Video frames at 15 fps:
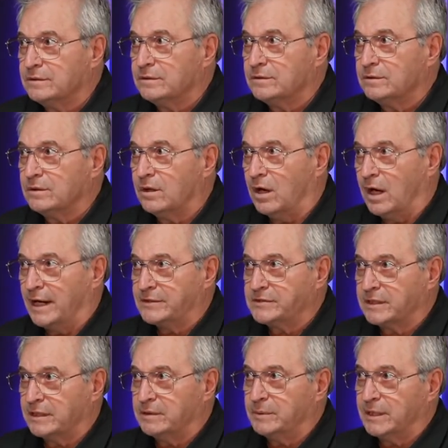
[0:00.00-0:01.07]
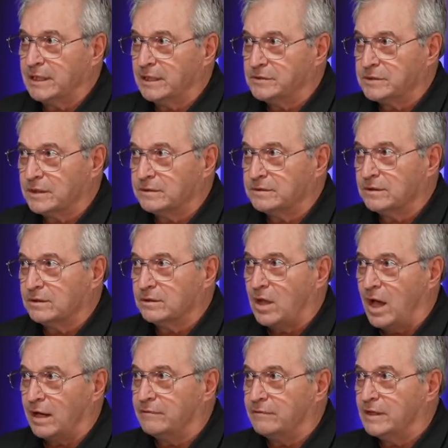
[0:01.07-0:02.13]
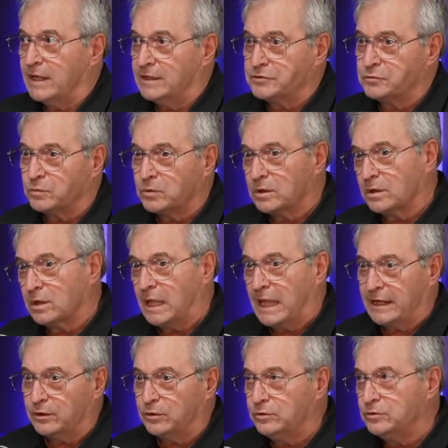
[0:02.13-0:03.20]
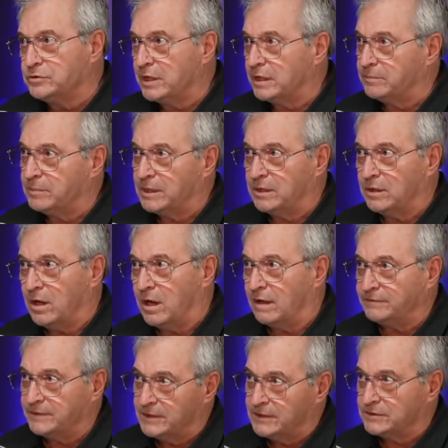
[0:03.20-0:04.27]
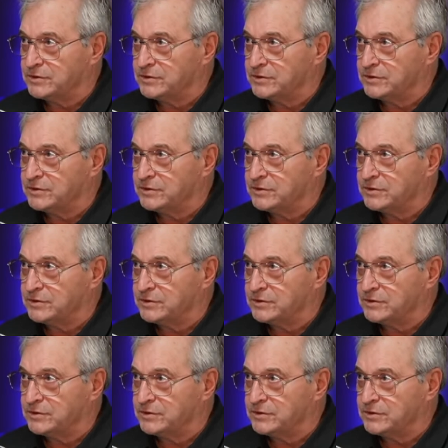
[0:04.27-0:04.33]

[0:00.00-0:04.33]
Honestly, because a lot of us were like, who's going to be in office, or